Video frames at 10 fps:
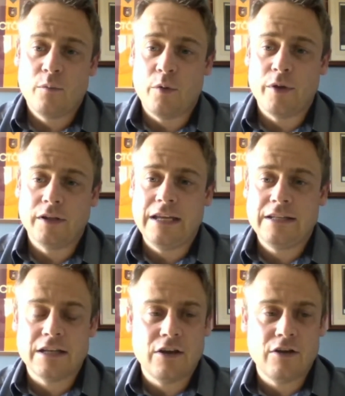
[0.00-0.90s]
we will
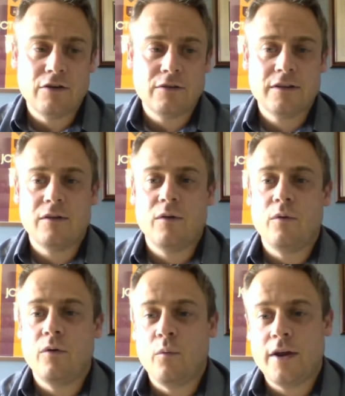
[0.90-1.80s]
need to know
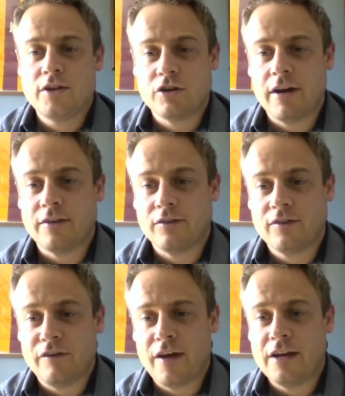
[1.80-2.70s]
which
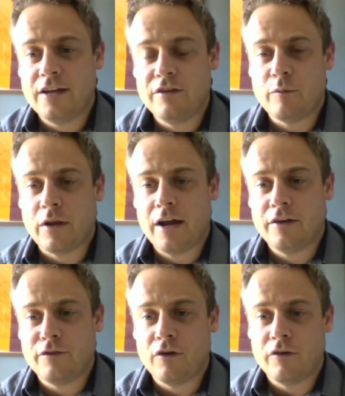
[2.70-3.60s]
grants, if any, you've
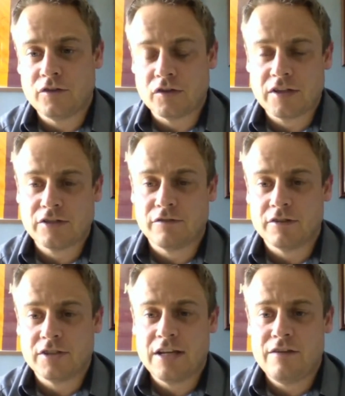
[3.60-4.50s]
applied for and successfully
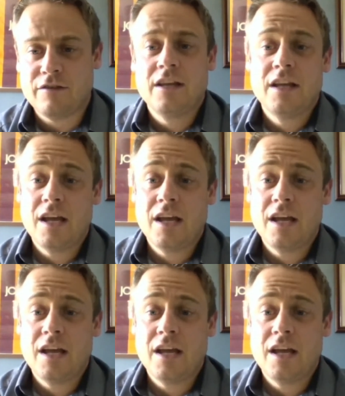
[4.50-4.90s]
received,